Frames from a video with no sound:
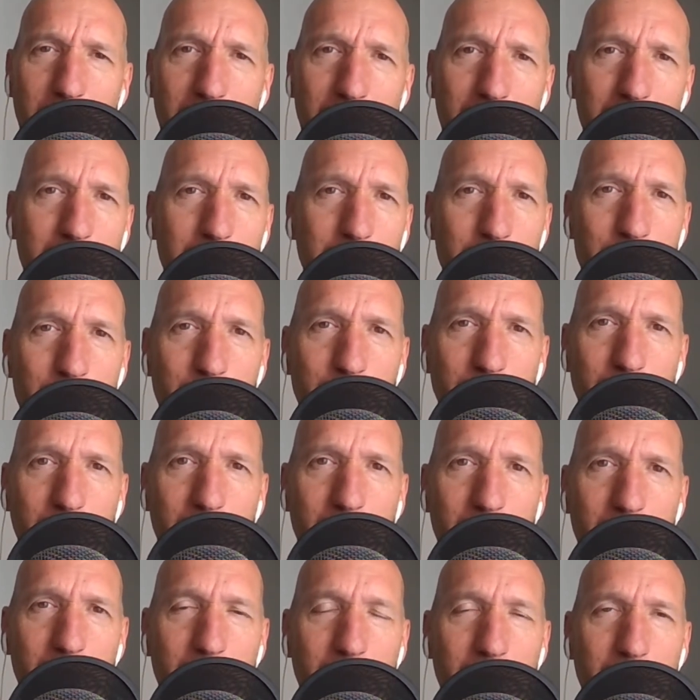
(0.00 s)
um,
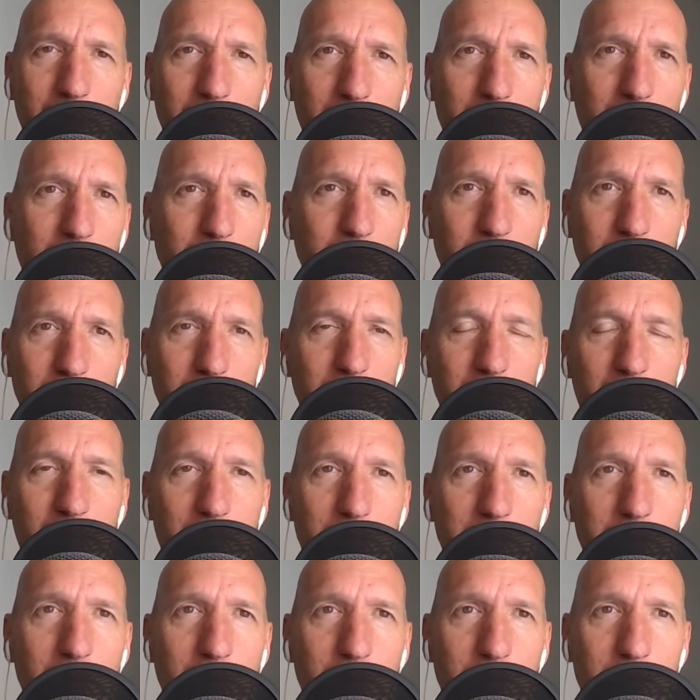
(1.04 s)
uh, case
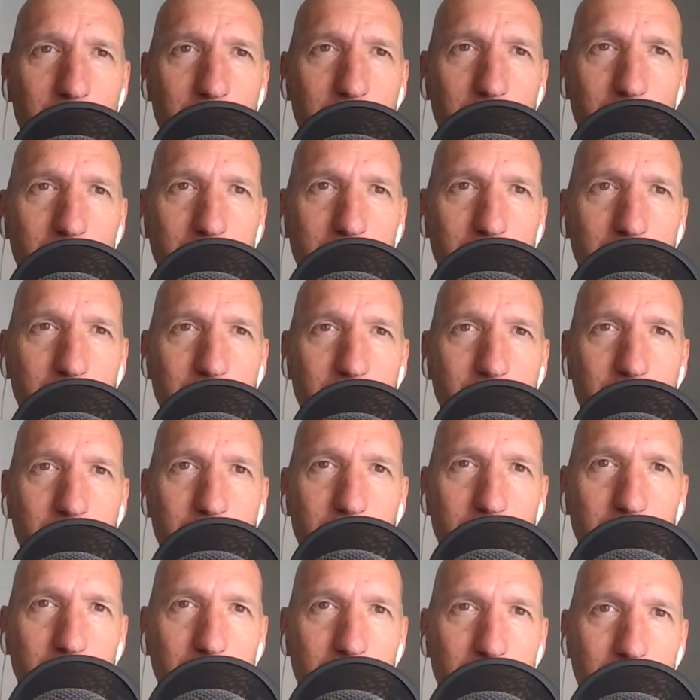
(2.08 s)
scenario and
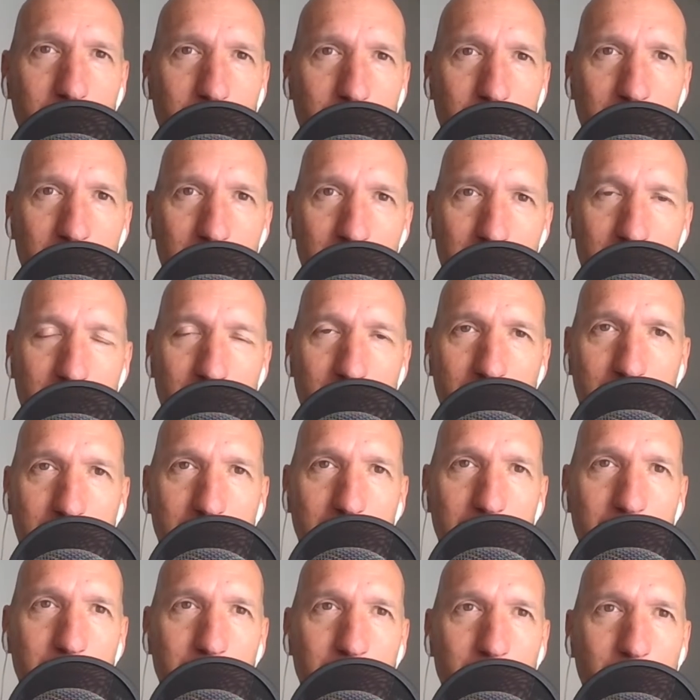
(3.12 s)
uh,
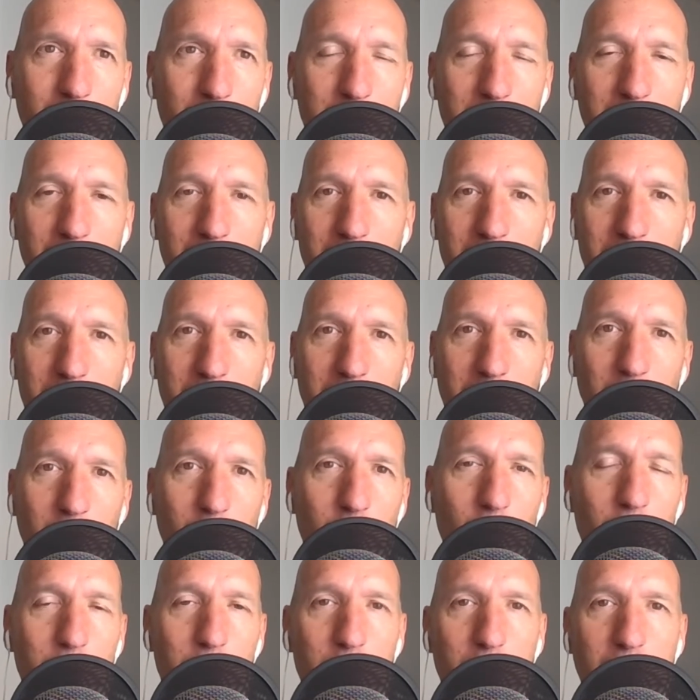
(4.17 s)
again, I mean,
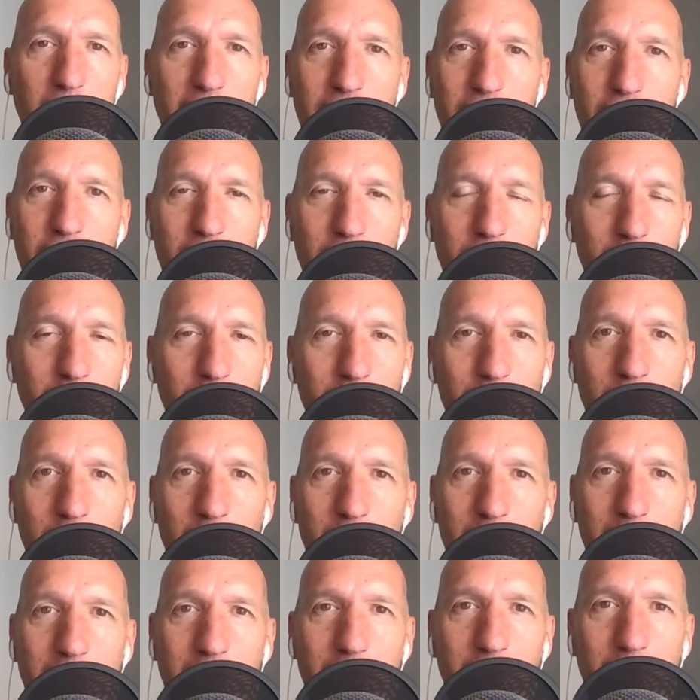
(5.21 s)
corporations do
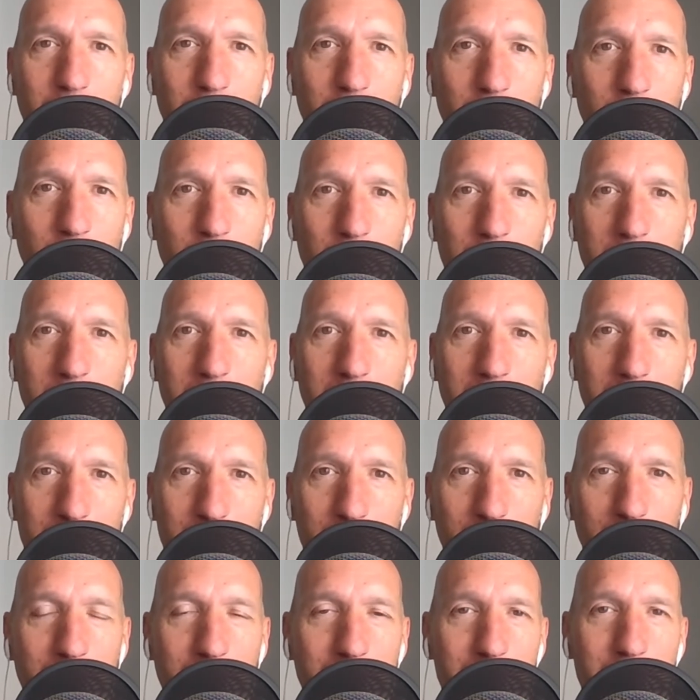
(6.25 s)
this in terms of their
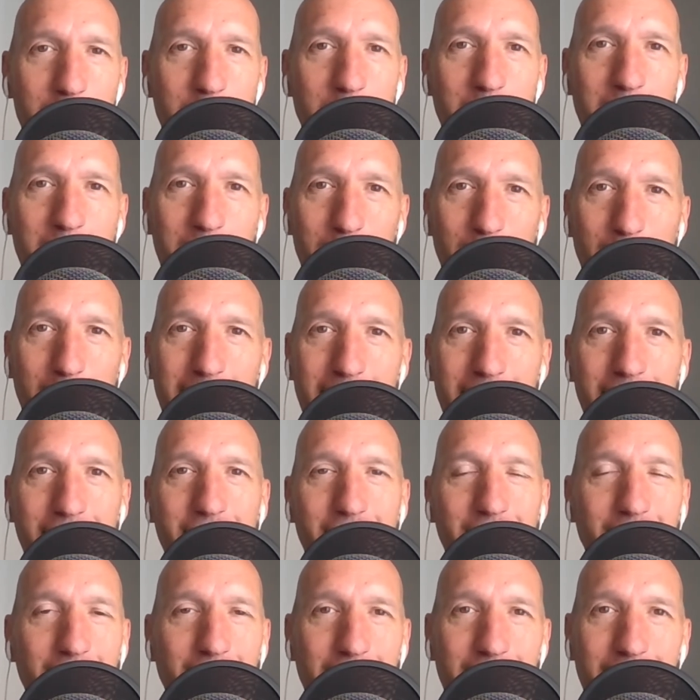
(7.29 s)
plan B, plan
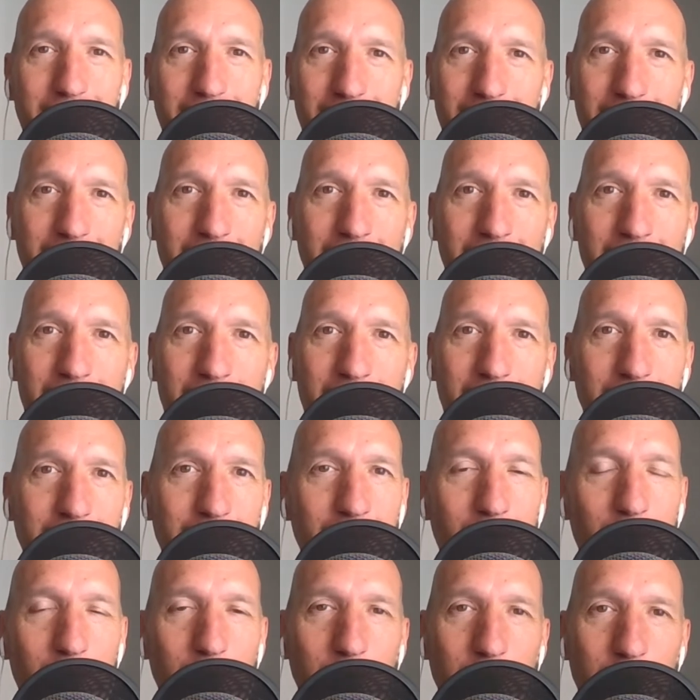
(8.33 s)
C, and you
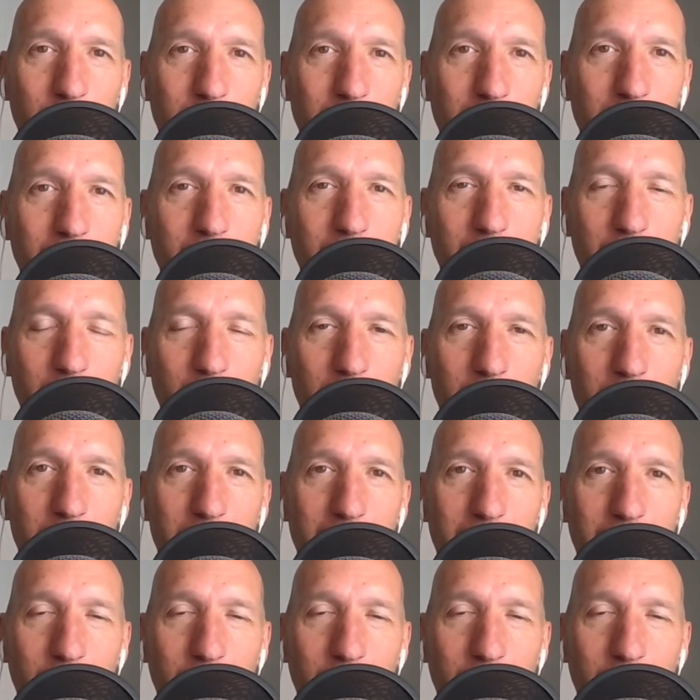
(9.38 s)
know, obviously, a lot of that